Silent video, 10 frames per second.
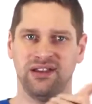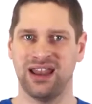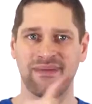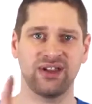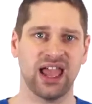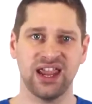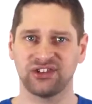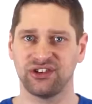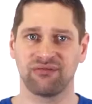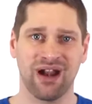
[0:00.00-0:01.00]

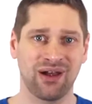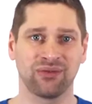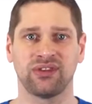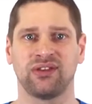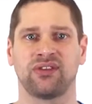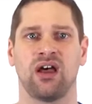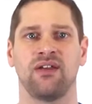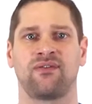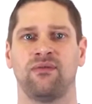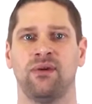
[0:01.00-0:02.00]
navigation around the
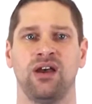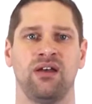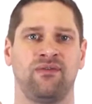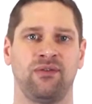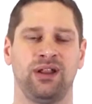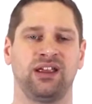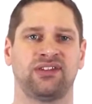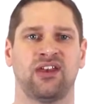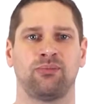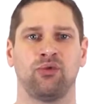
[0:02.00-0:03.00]
site from an
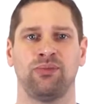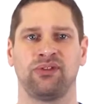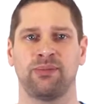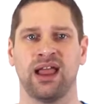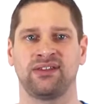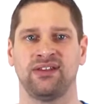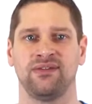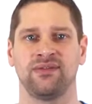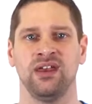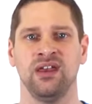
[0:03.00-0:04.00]
accessible
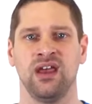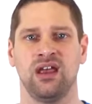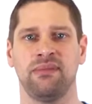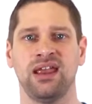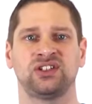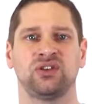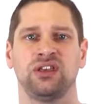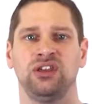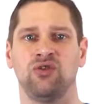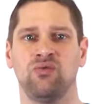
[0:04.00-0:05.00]
perspective, and make sure
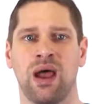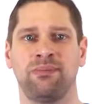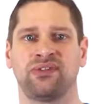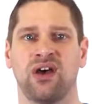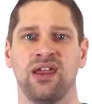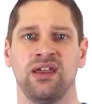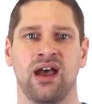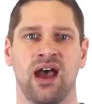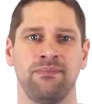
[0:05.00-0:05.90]
that your website